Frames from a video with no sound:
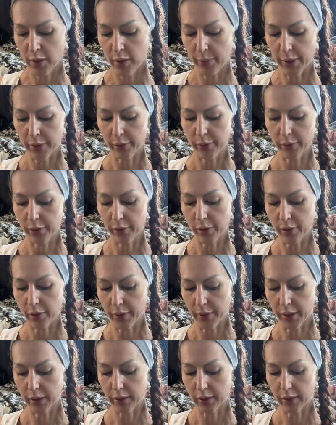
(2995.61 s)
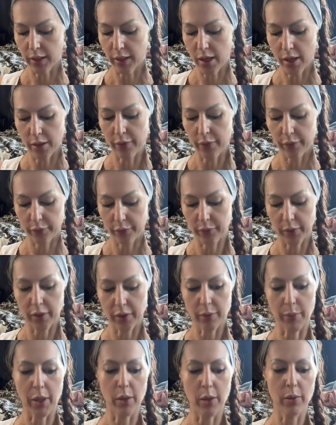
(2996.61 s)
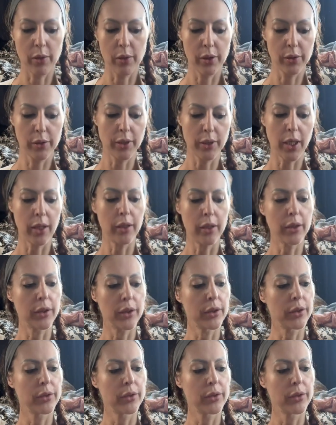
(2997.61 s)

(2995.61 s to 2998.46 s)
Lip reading: about going live with my Oracle deck.